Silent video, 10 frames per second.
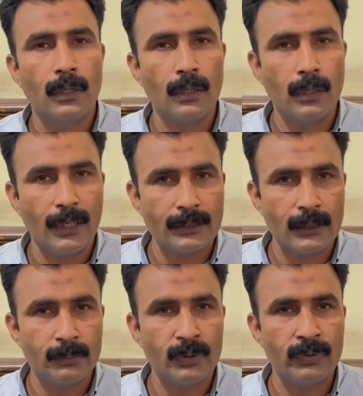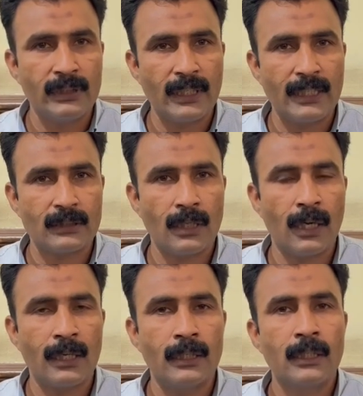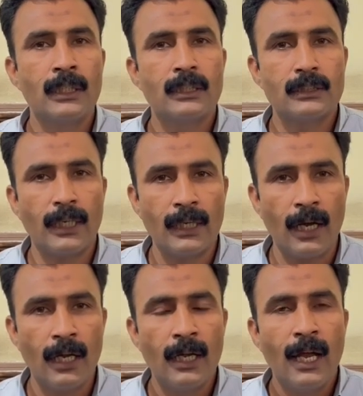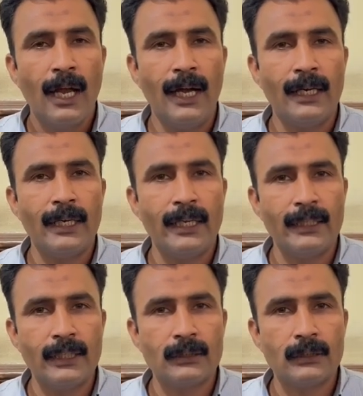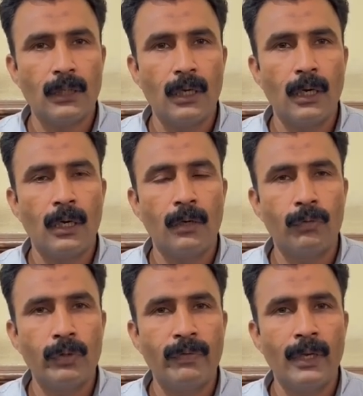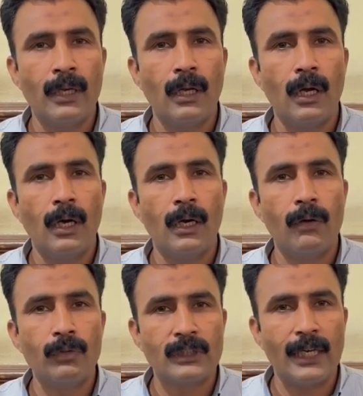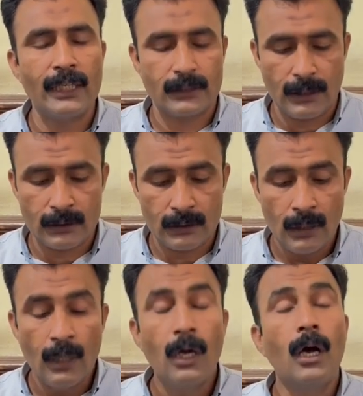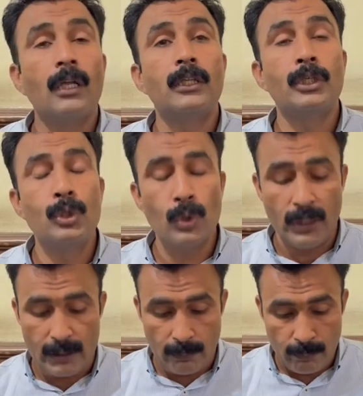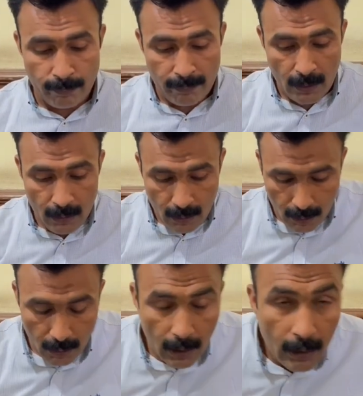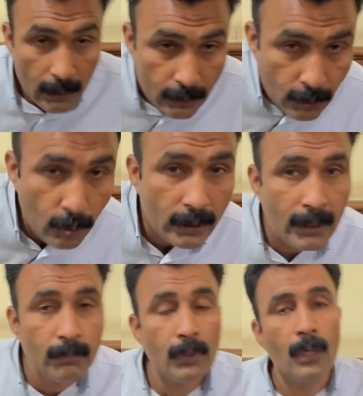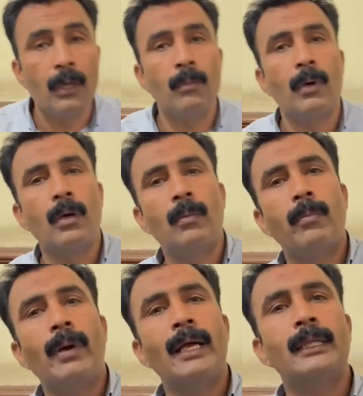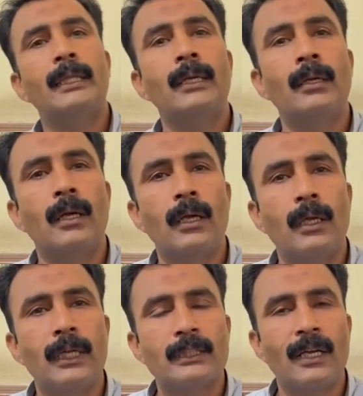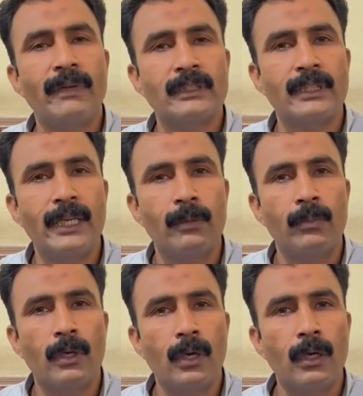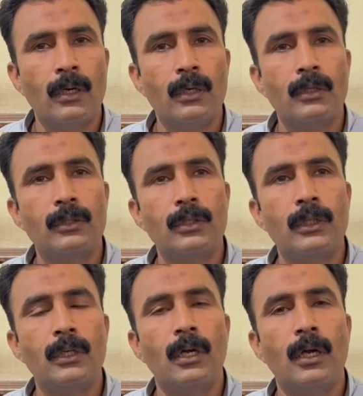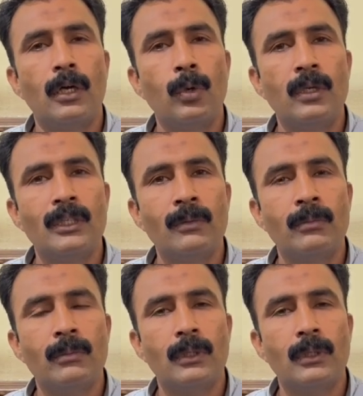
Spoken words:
relations between international law and state law, and in this we shall discuss the dualism. Dualism, by the nature of its name, the dualism